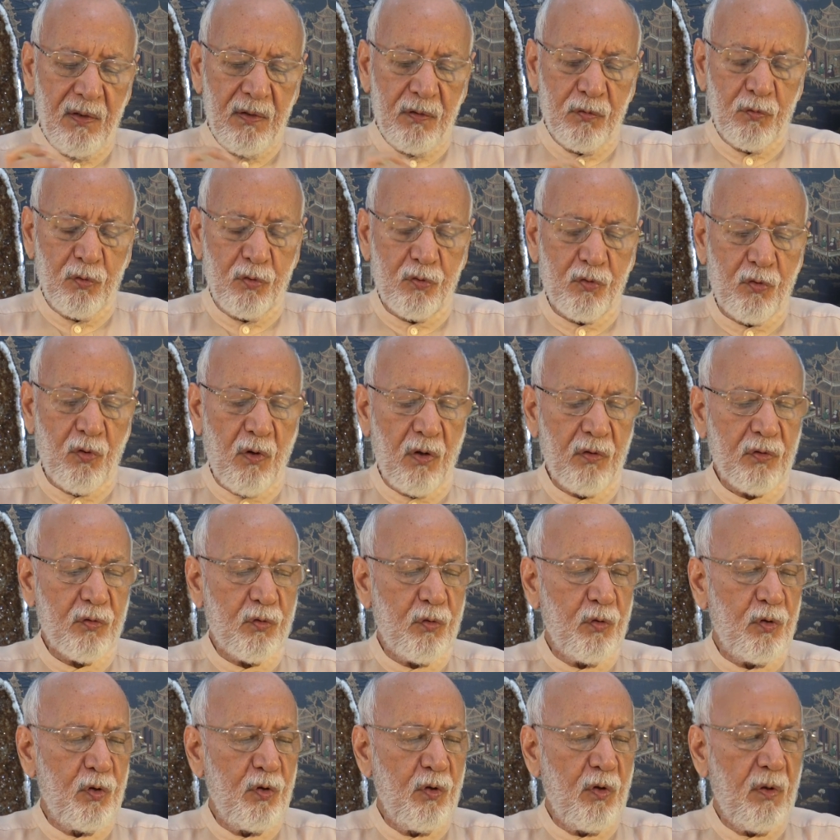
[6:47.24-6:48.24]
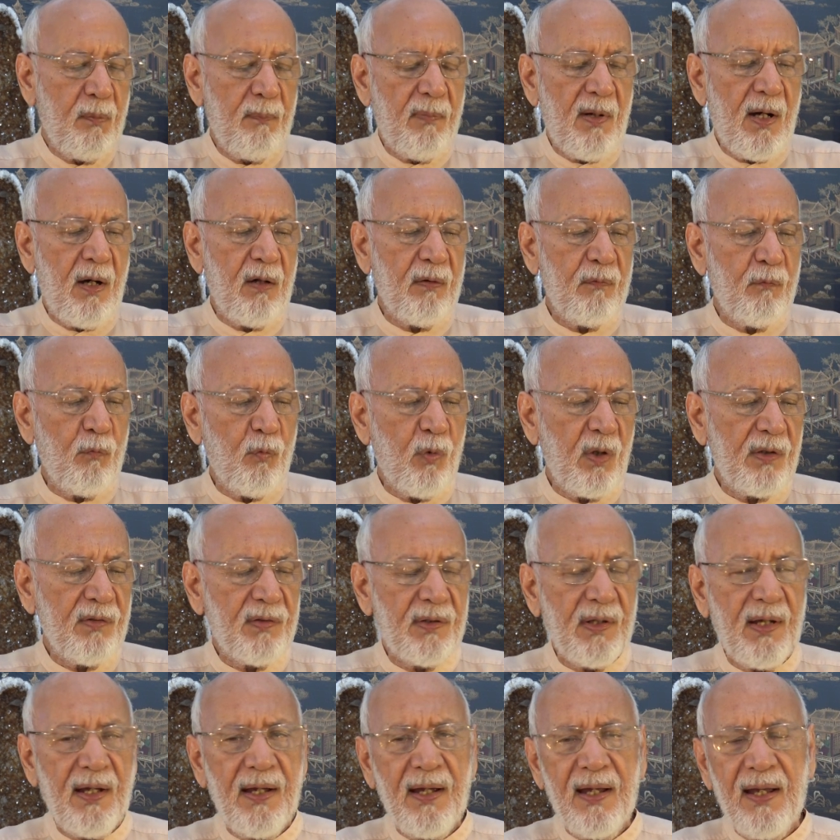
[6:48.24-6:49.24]
to talk to you about what
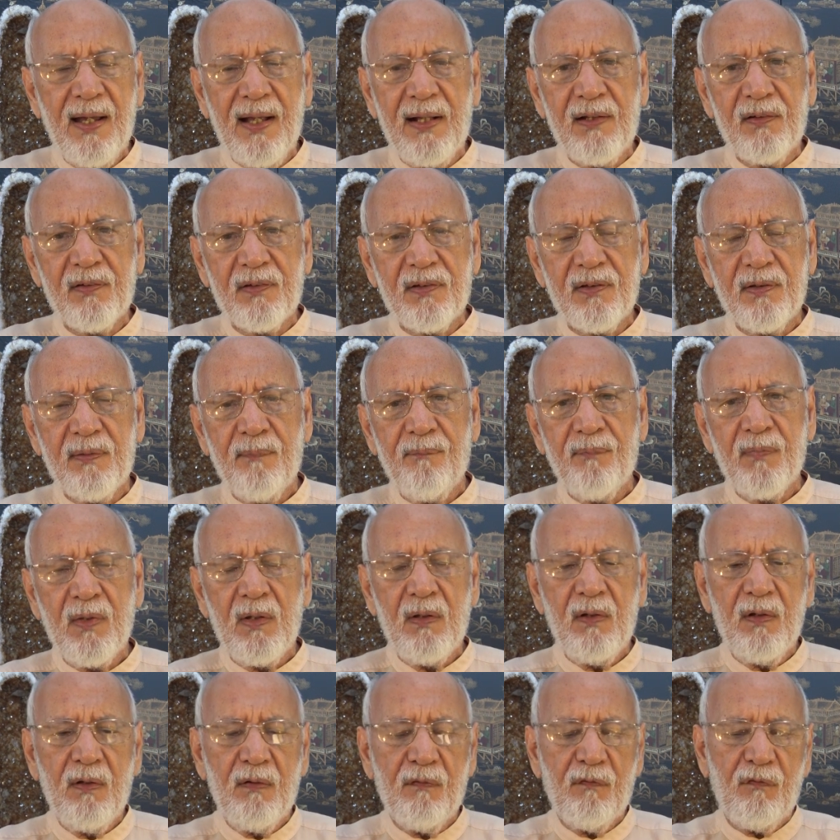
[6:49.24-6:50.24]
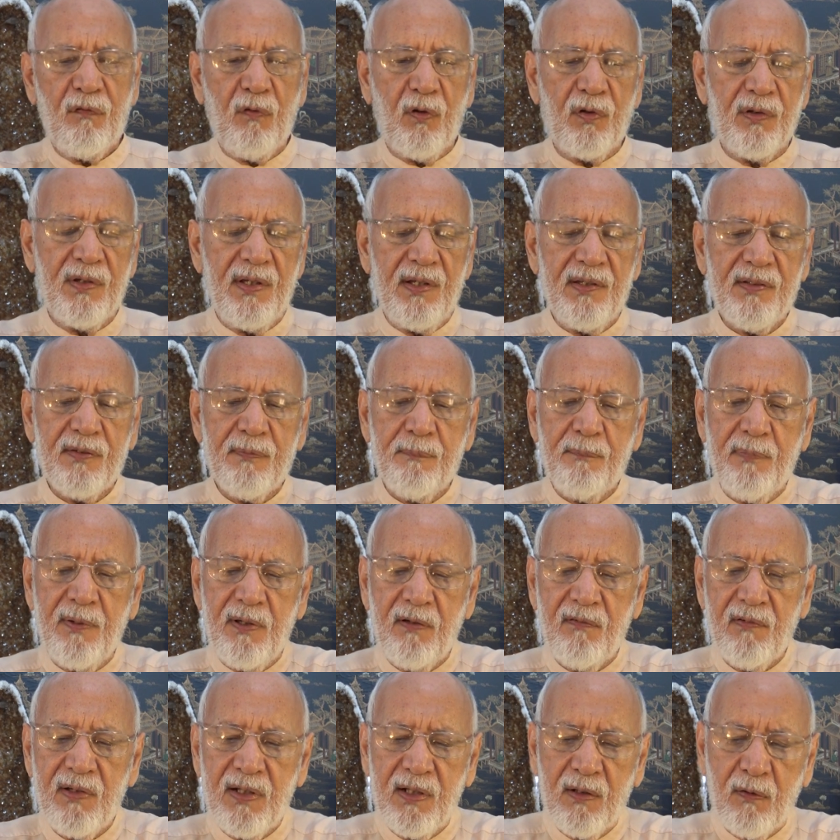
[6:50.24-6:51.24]
the health for this
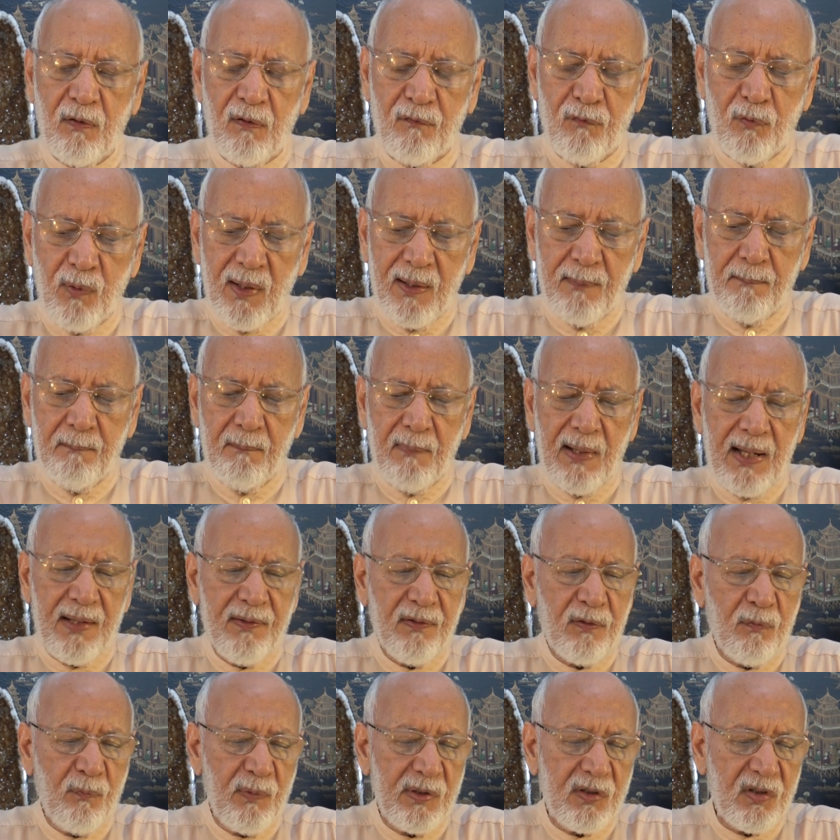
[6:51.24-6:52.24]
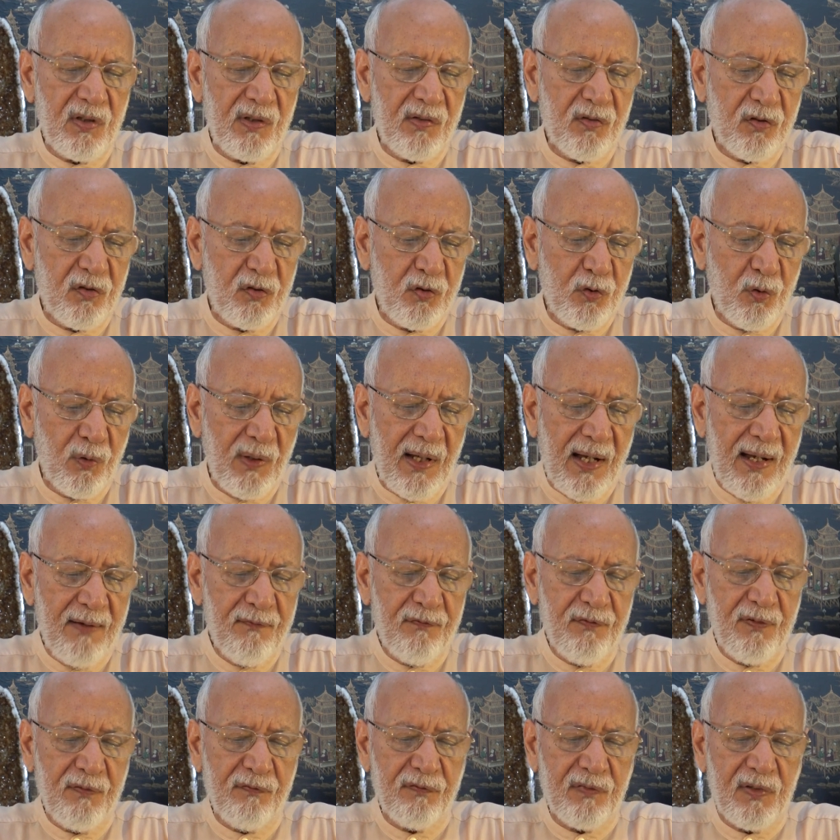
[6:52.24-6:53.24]
period of 1 month, which is July
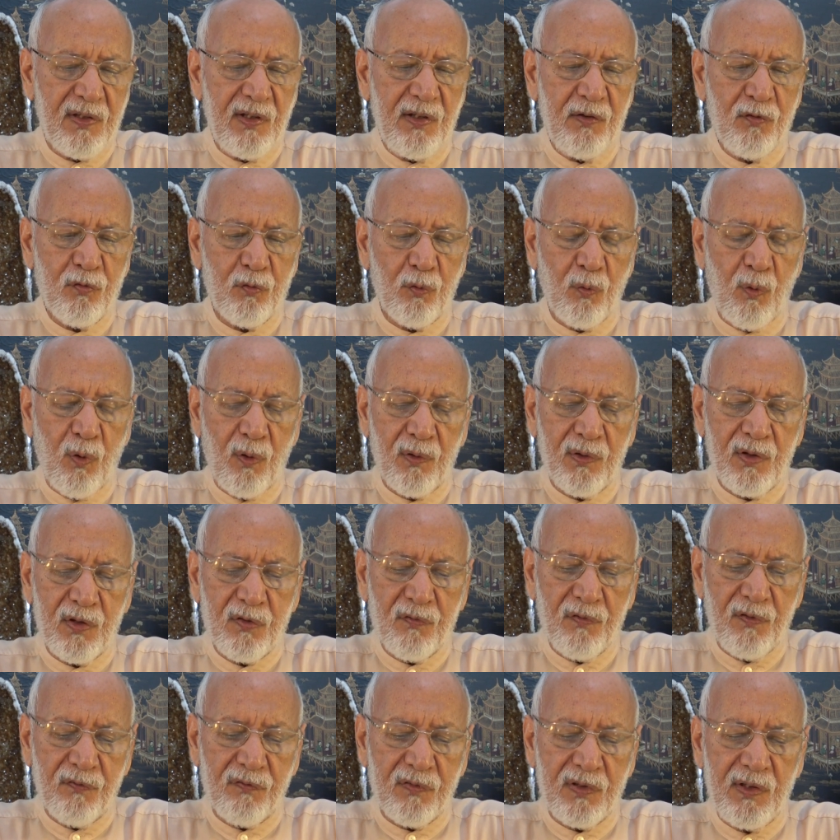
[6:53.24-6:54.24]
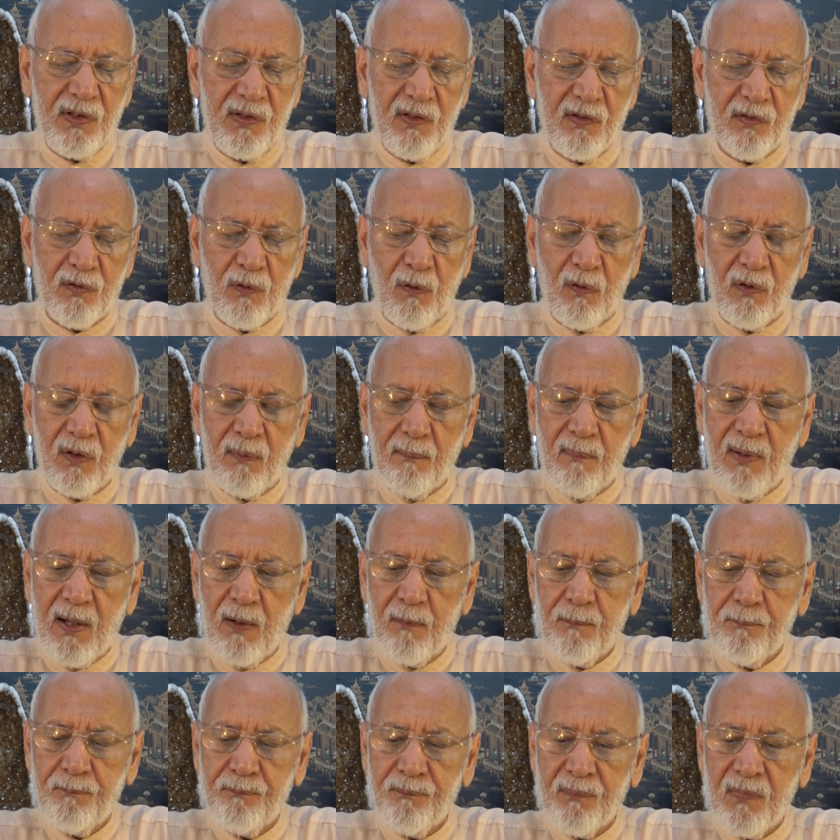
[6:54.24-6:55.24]
15 to August 15, is all
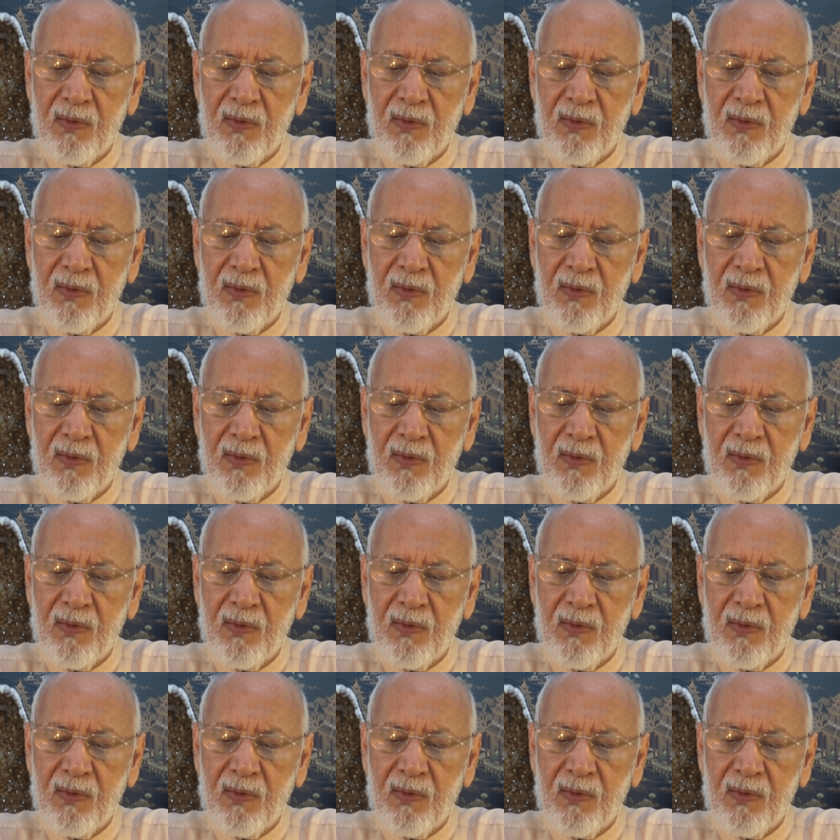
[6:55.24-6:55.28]
about.